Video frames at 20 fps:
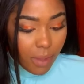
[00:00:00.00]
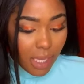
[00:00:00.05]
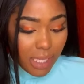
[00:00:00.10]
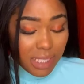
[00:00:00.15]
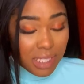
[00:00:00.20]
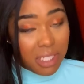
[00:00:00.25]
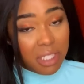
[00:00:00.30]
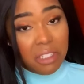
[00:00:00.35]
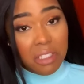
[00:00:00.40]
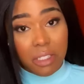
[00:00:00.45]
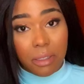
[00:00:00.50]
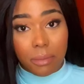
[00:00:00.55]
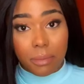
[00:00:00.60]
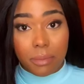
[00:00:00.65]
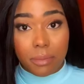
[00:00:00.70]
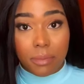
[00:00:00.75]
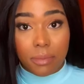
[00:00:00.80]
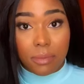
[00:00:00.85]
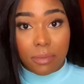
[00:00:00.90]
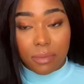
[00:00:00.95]
It's decent.
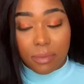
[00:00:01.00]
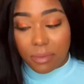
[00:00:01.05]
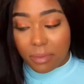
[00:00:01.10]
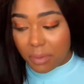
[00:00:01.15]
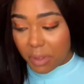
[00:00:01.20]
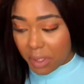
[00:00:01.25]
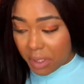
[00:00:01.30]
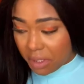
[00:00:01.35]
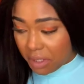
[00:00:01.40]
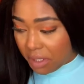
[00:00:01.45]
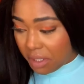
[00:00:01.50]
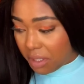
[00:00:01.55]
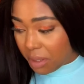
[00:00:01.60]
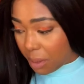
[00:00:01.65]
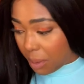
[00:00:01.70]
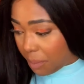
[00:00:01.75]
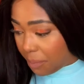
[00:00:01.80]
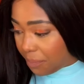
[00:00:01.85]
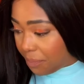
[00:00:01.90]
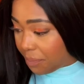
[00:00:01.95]
It's
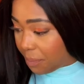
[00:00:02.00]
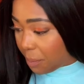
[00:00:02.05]
decent.